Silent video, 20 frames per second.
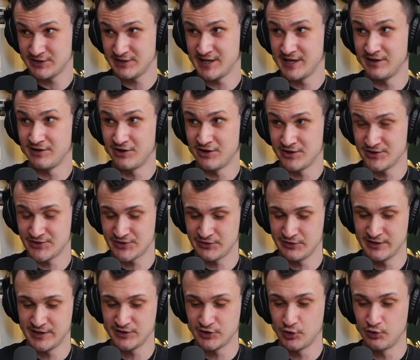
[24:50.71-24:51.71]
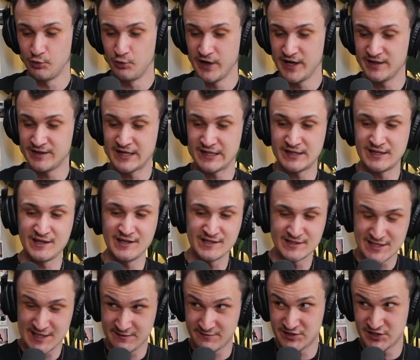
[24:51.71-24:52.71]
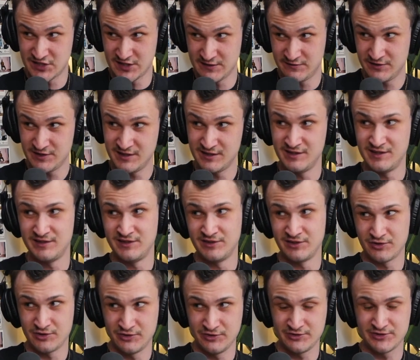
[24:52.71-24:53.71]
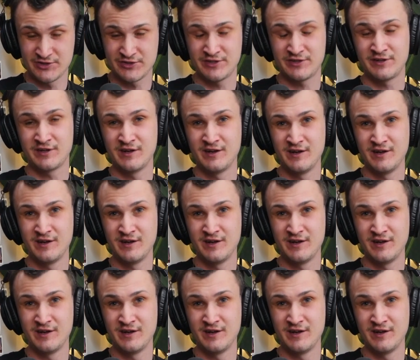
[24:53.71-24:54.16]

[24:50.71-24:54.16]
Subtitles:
and also like the way that things have shifted in the culture